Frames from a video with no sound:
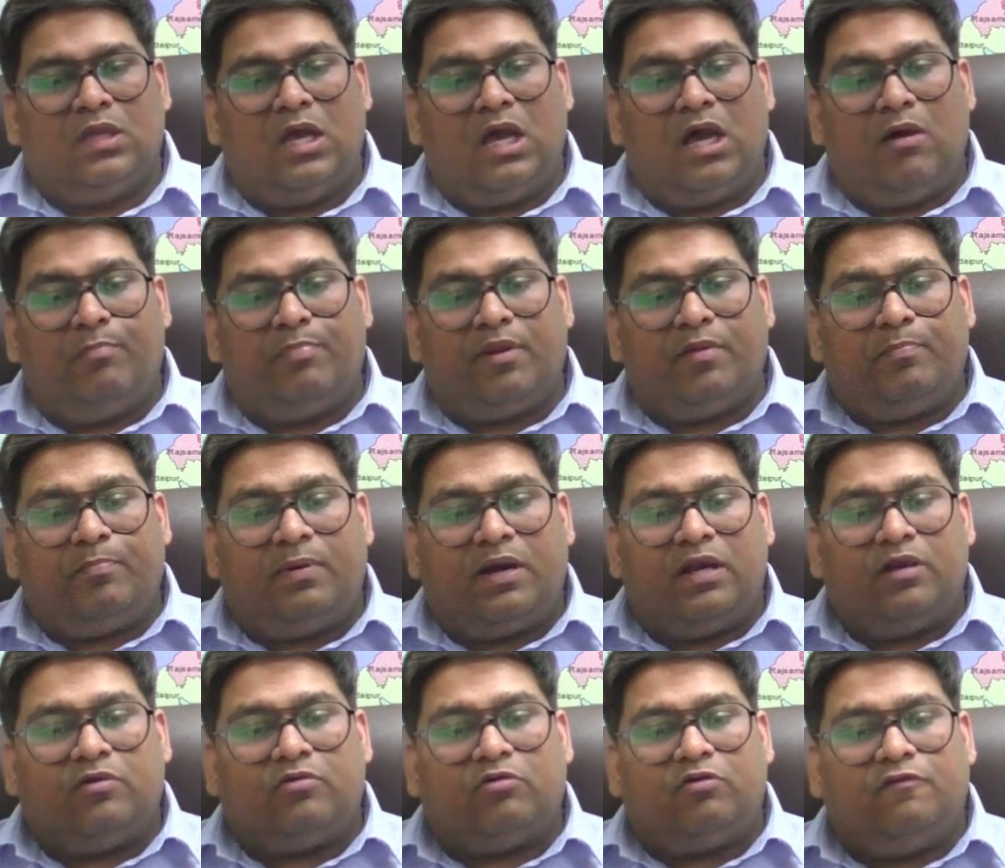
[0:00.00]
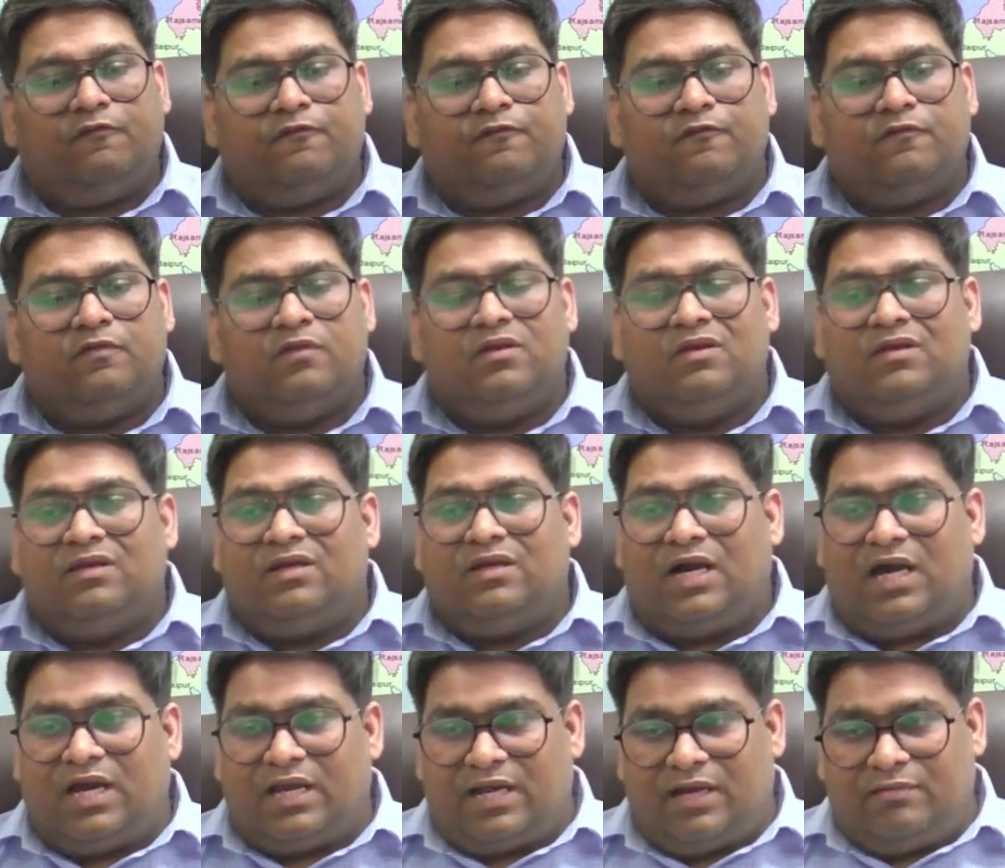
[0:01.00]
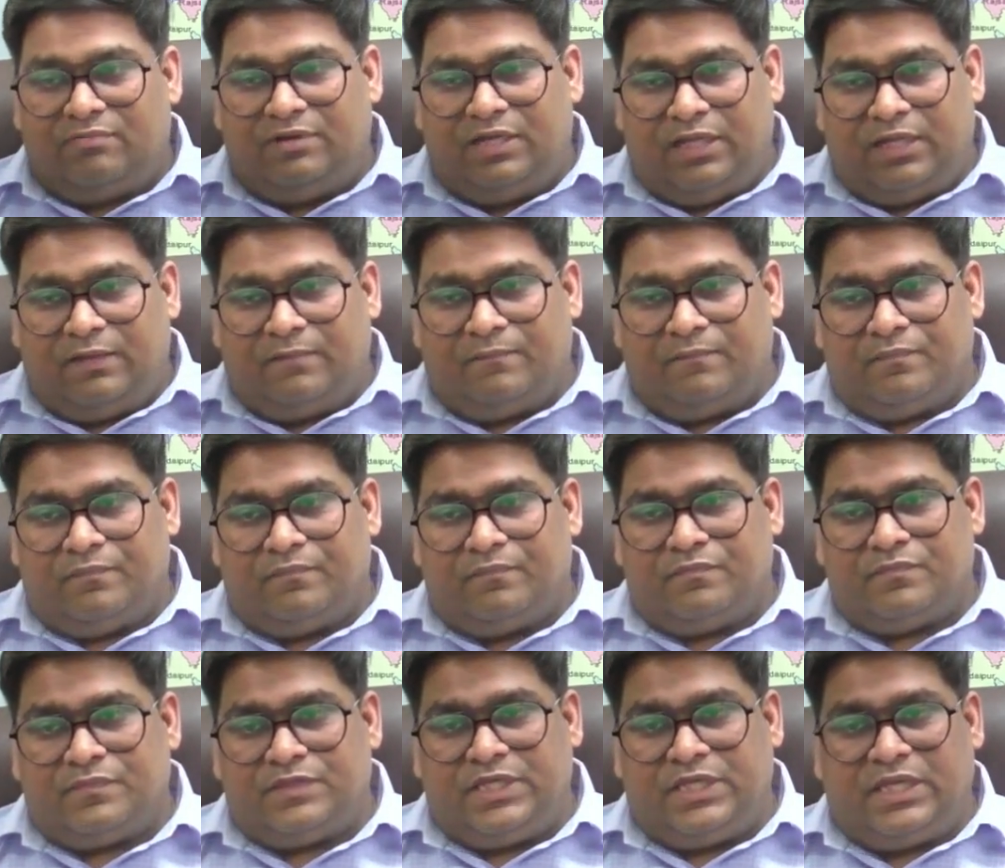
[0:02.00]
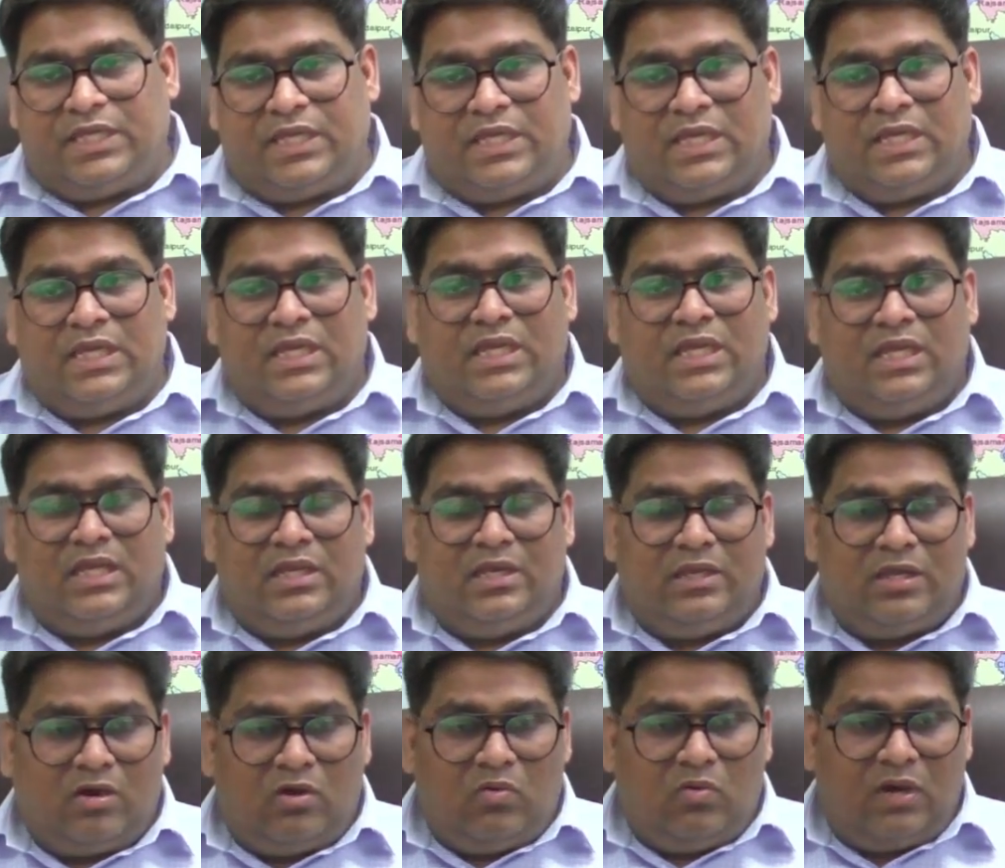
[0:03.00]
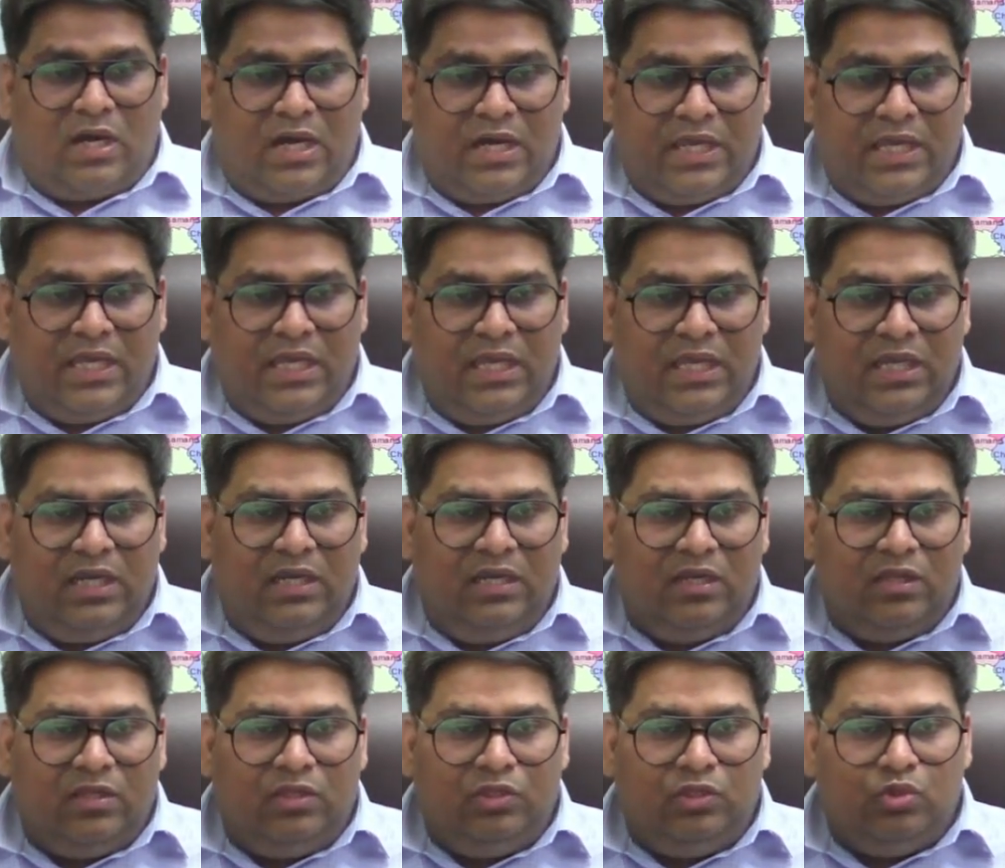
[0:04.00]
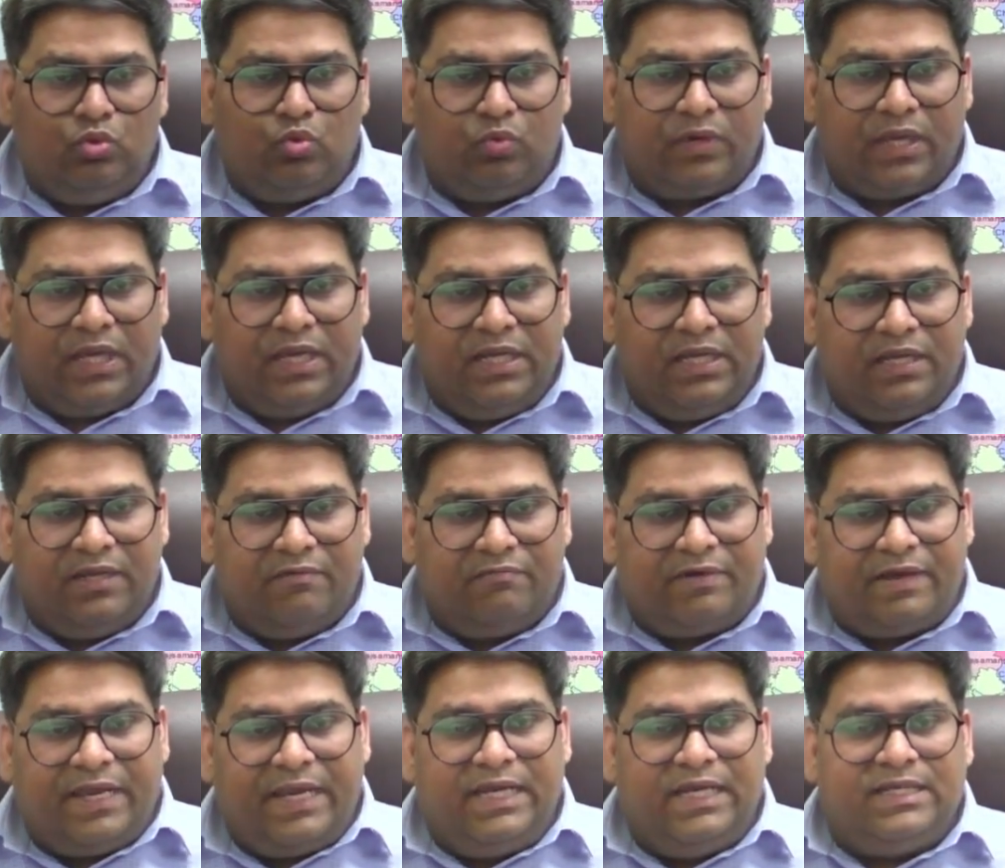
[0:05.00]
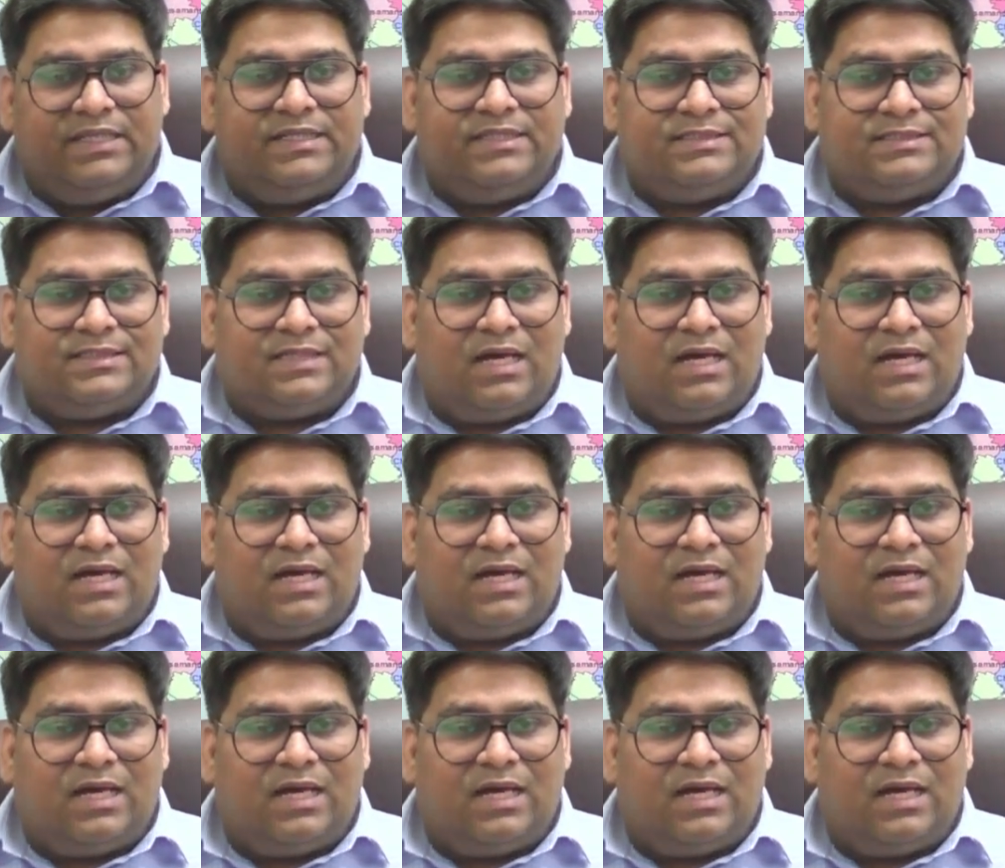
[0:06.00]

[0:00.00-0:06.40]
Upper part of Aravalli. Okay, now again you can divide this